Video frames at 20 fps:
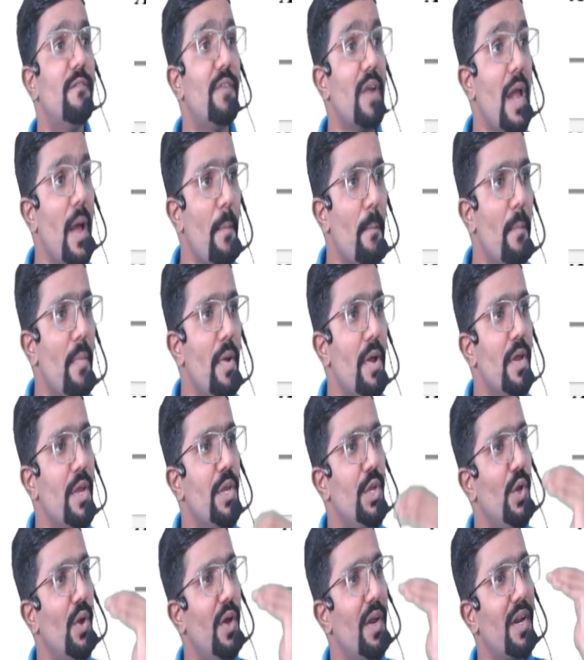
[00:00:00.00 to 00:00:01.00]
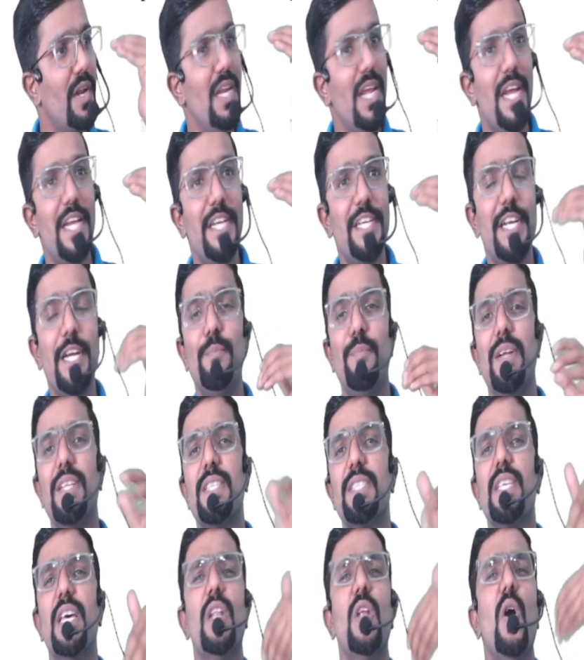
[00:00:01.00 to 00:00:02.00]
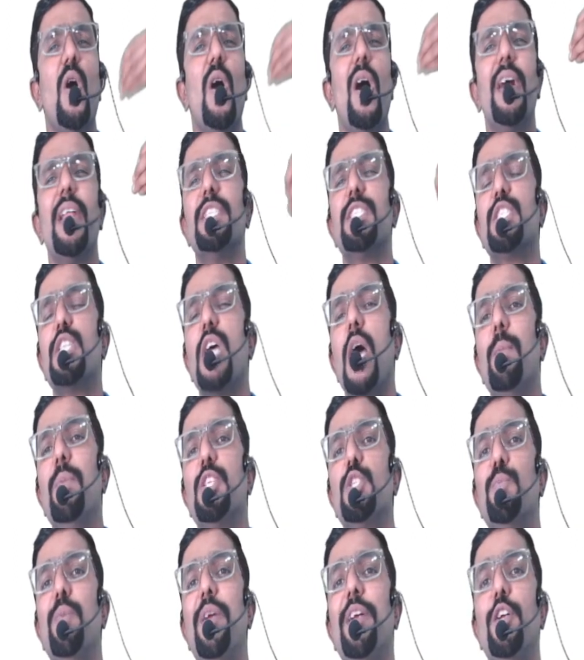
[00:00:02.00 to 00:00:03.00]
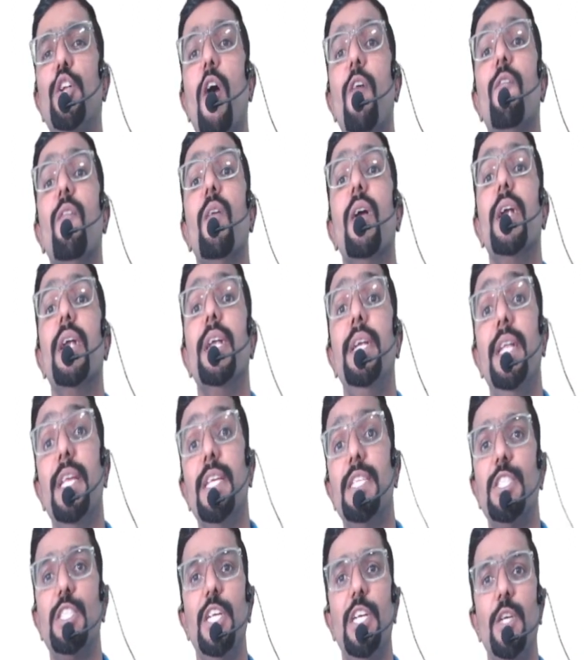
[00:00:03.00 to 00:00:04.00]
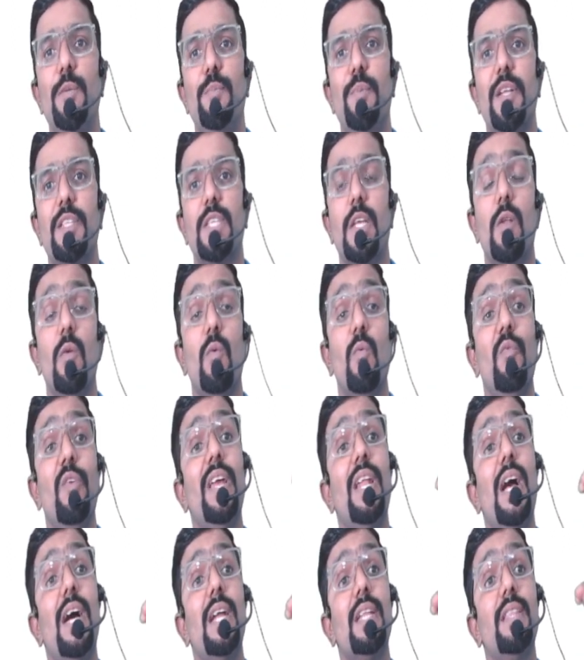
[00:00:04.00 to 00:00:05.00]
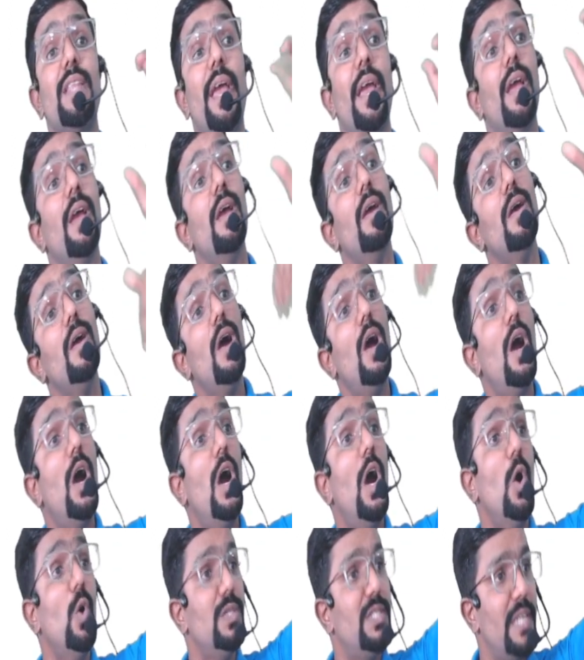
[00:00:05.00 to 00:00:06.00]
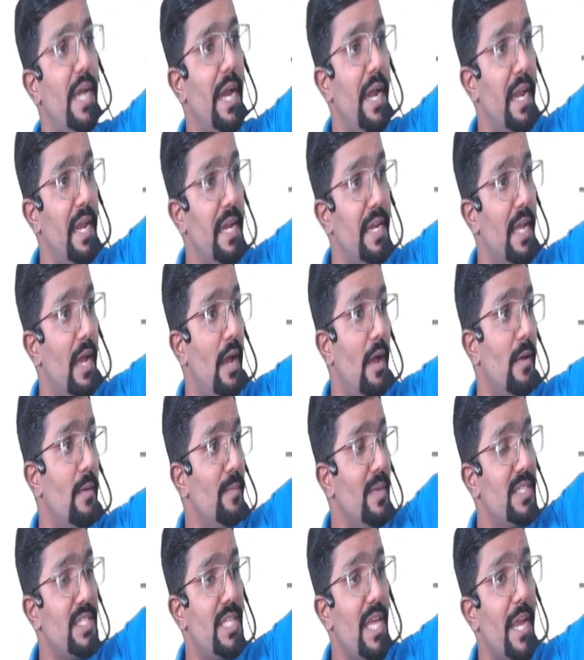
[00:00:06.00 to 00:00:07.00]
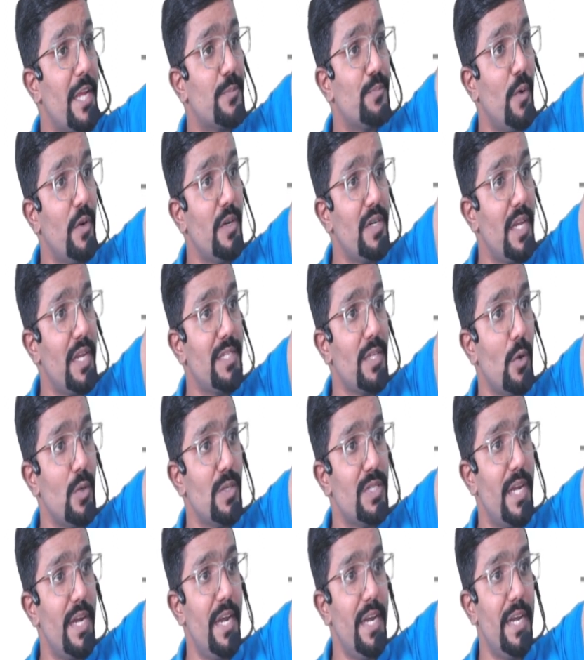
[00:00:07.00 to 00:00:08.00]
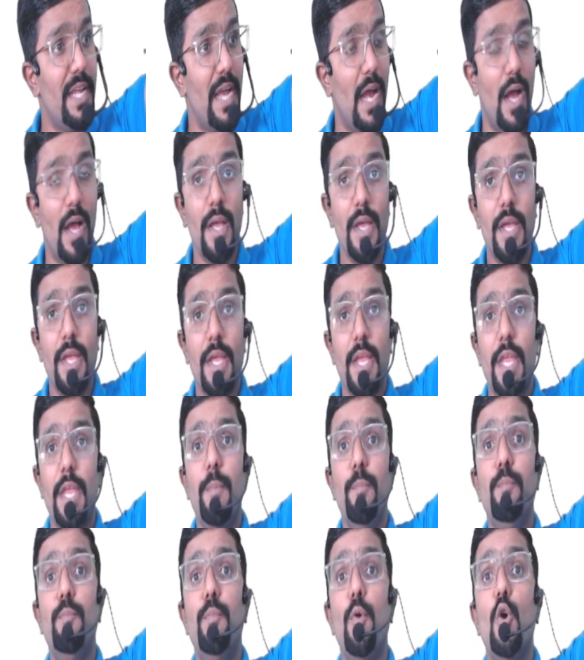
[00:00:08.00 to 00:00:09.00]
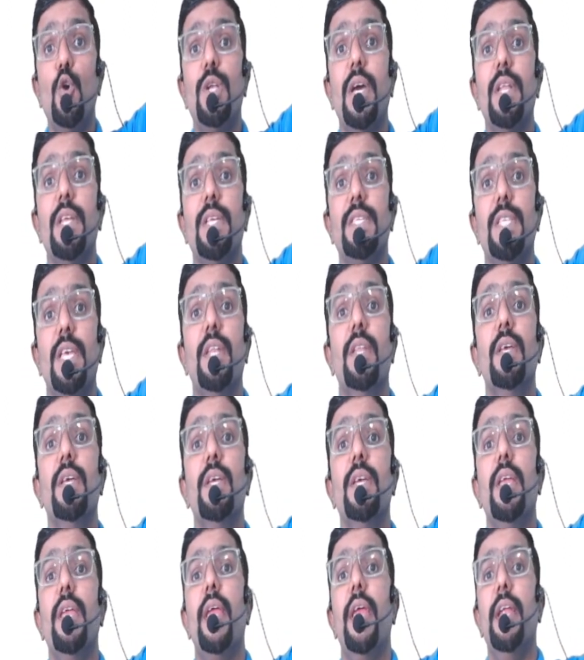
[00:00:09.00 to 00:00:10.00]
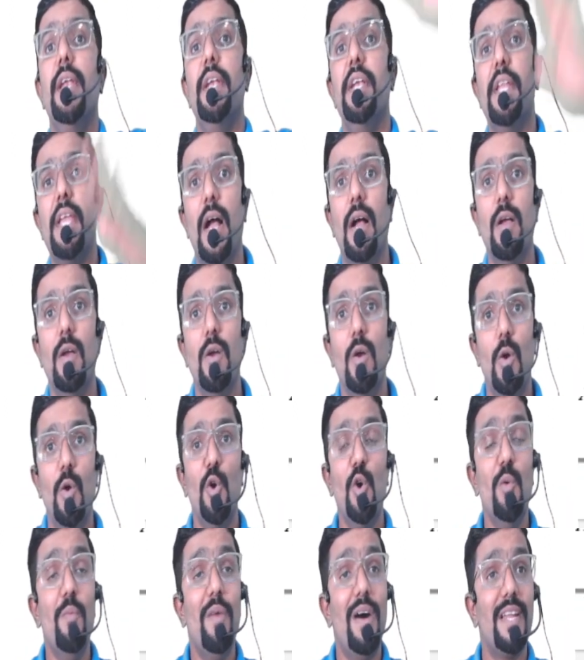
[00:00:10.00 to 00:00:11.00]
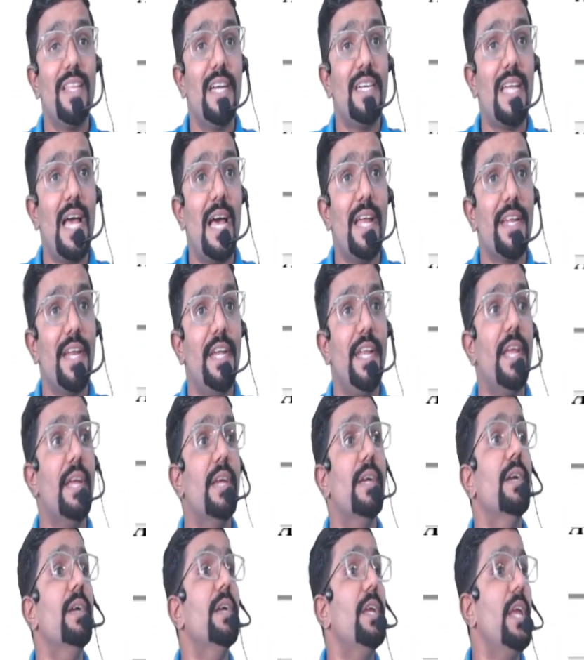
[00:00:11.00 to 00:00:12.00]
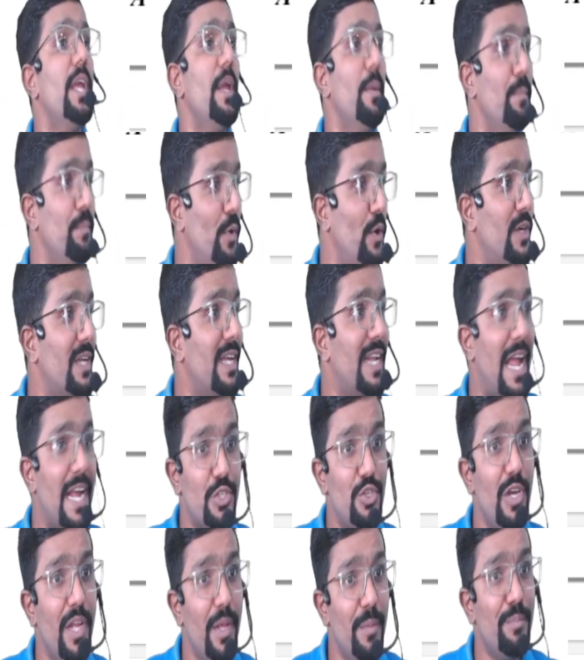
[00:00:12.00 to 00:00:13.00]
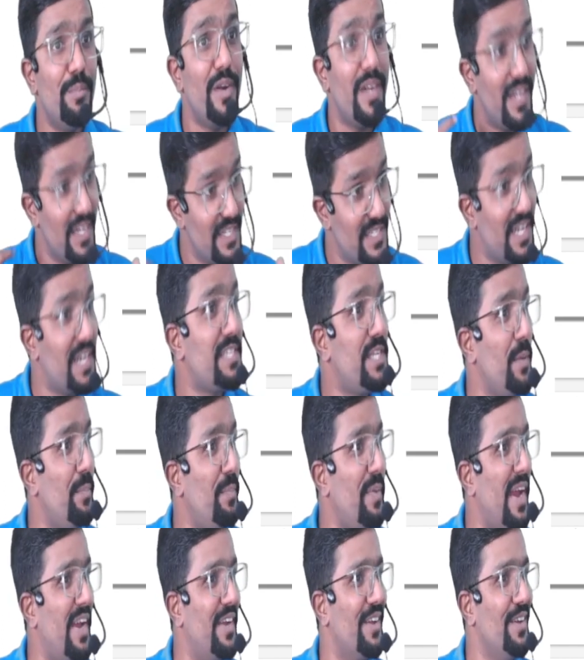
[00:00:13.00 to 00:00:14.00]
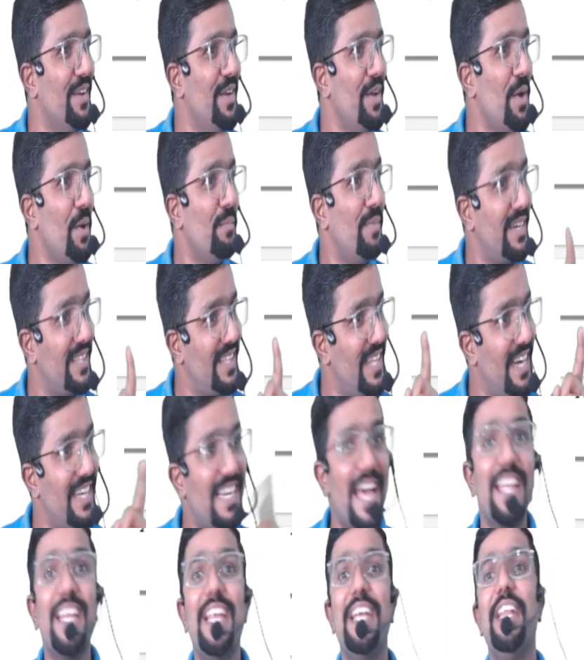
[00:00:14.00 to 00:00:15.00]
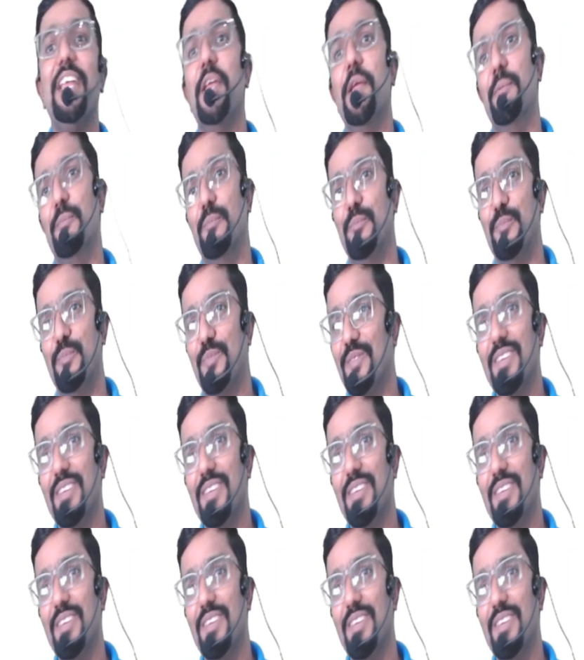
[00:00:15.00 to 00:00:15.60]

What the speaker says: From your related person or establishment of distinct person. Where are they? Outside India. Means the exporter is outside India. Importer is in India. Whom are they targeting? Importer. Actually, importer is a recipient, but they are targeting him.